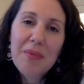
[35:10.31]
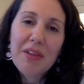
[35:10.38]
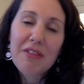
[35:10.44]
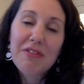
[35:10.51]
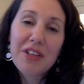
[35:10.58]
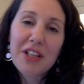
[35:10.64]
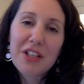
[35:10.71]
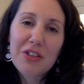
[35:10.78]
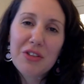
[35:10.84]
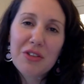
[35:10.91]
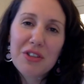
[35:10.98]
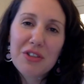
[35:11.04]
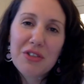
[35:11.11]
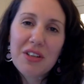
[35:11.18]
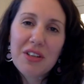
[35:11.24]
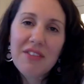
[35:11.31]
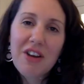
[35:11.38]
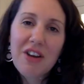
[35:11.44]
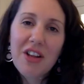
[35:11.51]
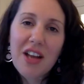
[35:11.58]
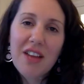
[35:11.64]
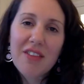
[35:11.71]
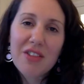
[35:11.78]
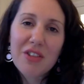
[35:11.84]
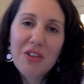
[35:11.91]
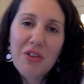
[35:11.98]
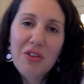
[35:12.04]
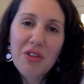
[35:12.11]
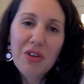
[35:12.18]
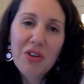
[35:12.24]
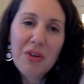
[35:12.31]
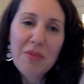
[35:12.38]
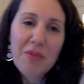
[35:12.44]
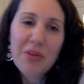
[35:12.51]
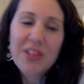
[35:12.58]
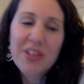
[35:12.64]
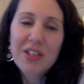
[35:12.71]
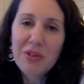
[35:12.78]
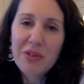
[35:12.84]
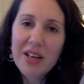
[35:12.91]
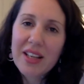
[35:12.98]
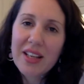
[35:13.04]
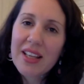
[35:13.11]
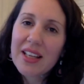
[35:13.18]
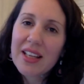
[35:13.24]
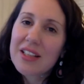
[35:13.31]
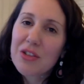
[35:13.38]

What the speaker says: free to live our lives, not imprisoned or anything,